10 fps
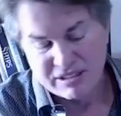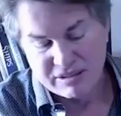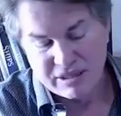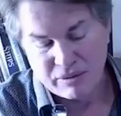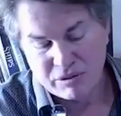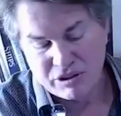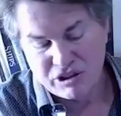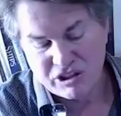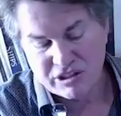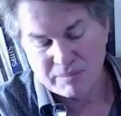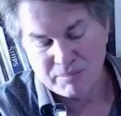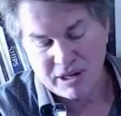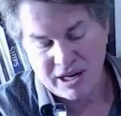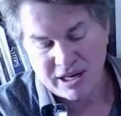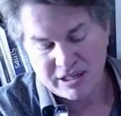it was just a
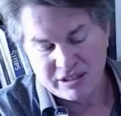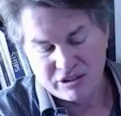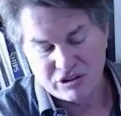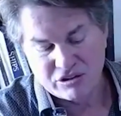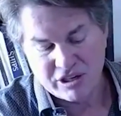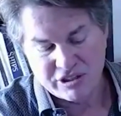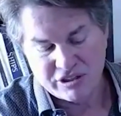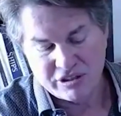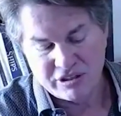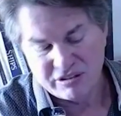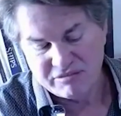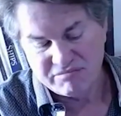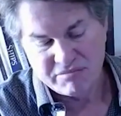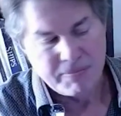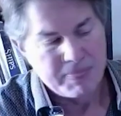block structure.
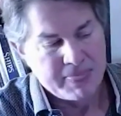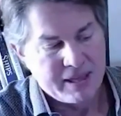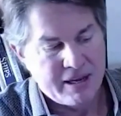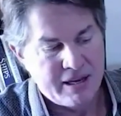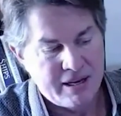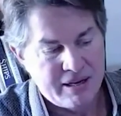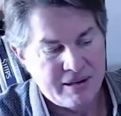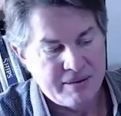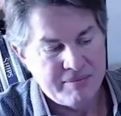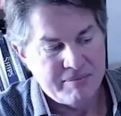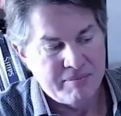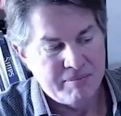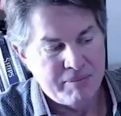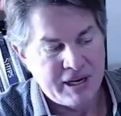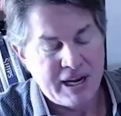Um,
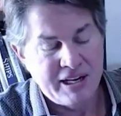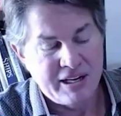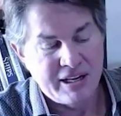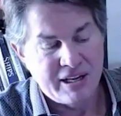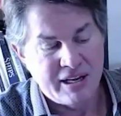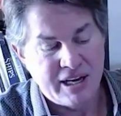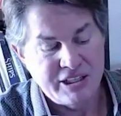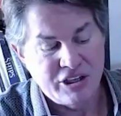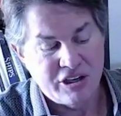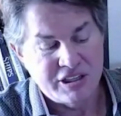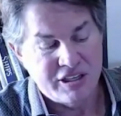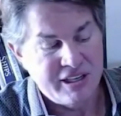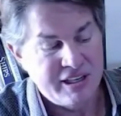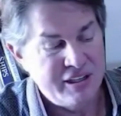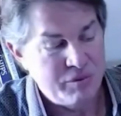but I, I talked to
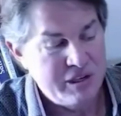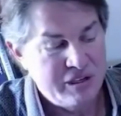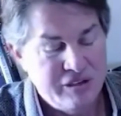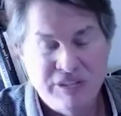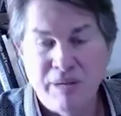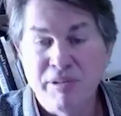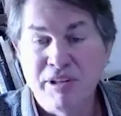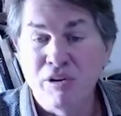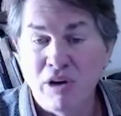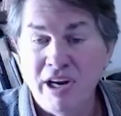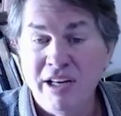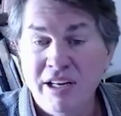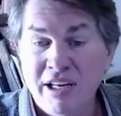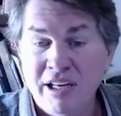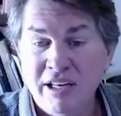Lynn that we could do something great
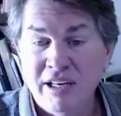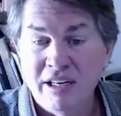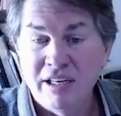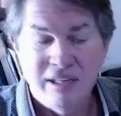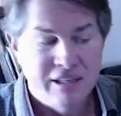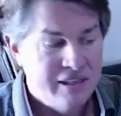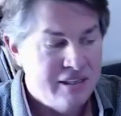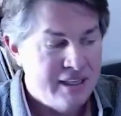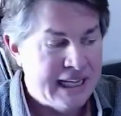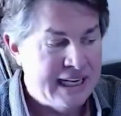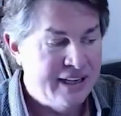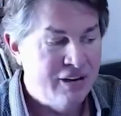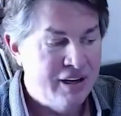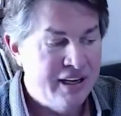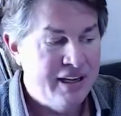and
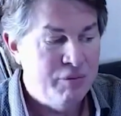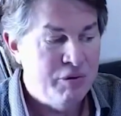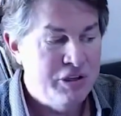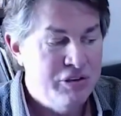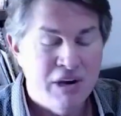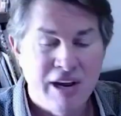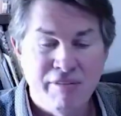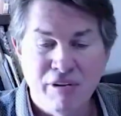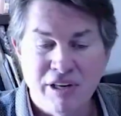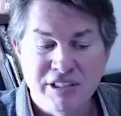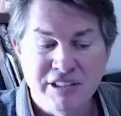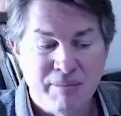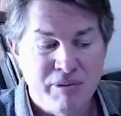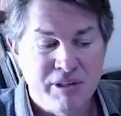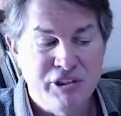literally, when you drive across that
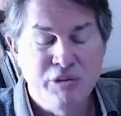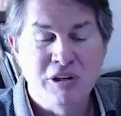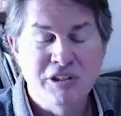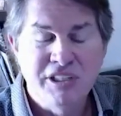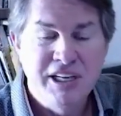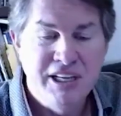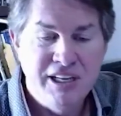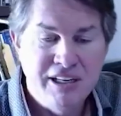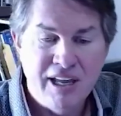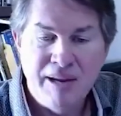bridge, you are seeing a